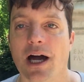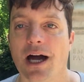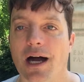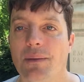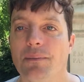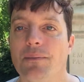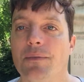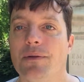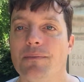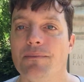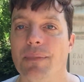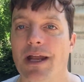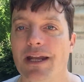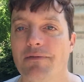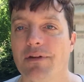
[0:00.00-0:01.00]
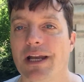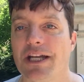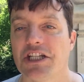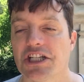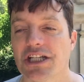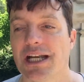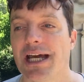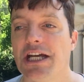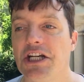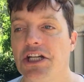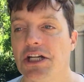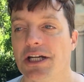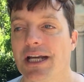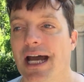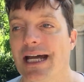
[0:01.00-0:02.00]
Um, medieval
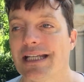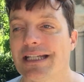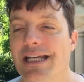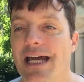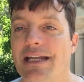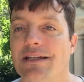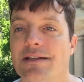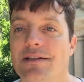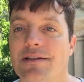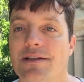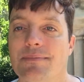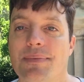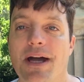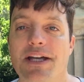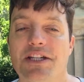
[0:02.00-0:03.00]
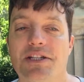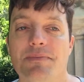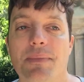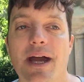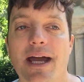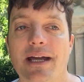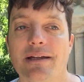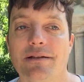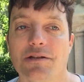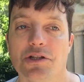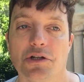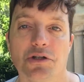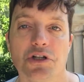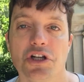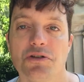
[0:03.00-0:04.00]
legislation had said the best men
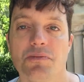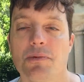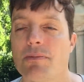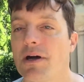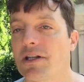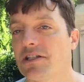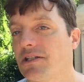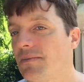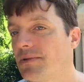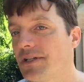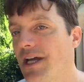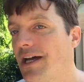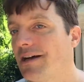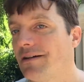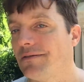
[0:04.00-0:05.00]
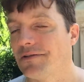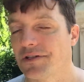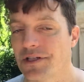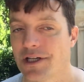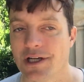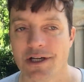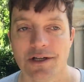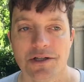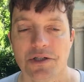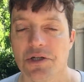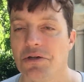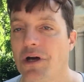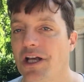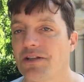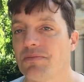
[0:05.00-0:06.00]
shall choose from amongst themselves
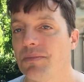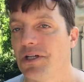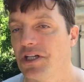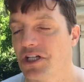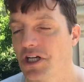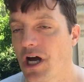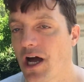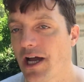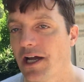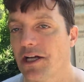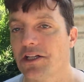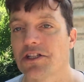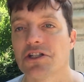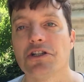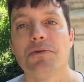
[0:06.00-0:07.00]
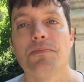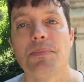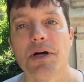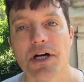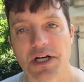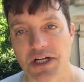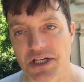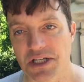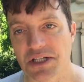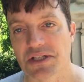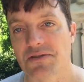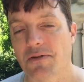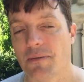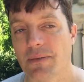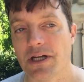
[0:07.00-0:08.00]
two knights from each shire, two
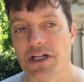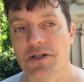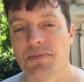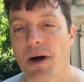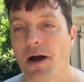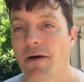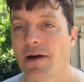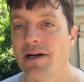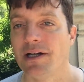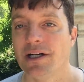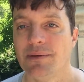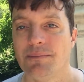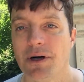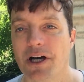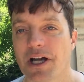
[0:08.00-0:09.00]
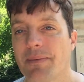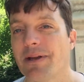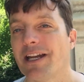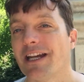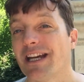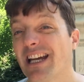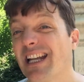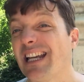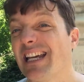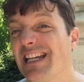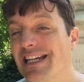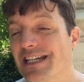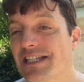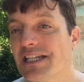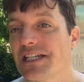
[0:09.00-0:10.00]
burghers from each borough, burgher meaning a
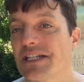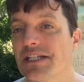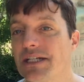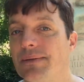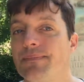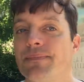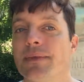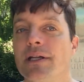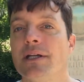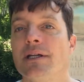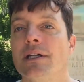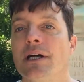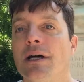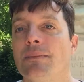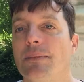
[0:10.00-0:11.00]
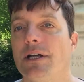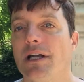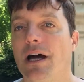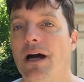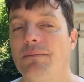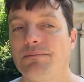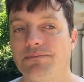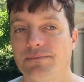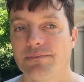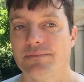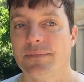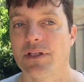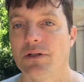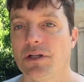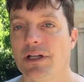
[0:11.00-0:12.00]
leading citizen. But um,
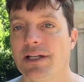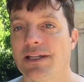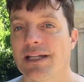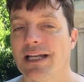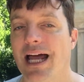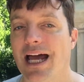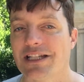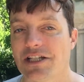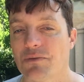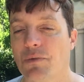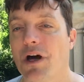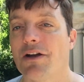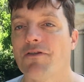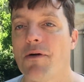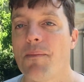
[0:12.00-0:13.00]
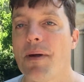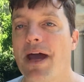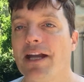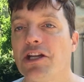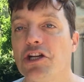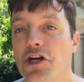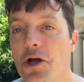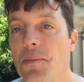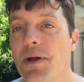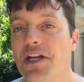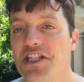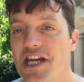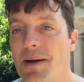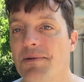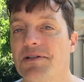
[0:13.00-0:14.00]
the, the, Latin word for men could be
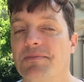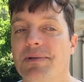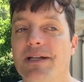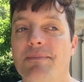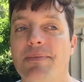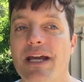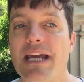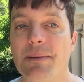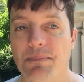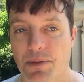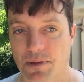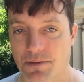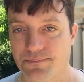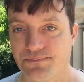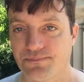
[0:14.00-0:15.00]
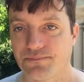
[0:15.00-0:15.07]
interpreted to mean people,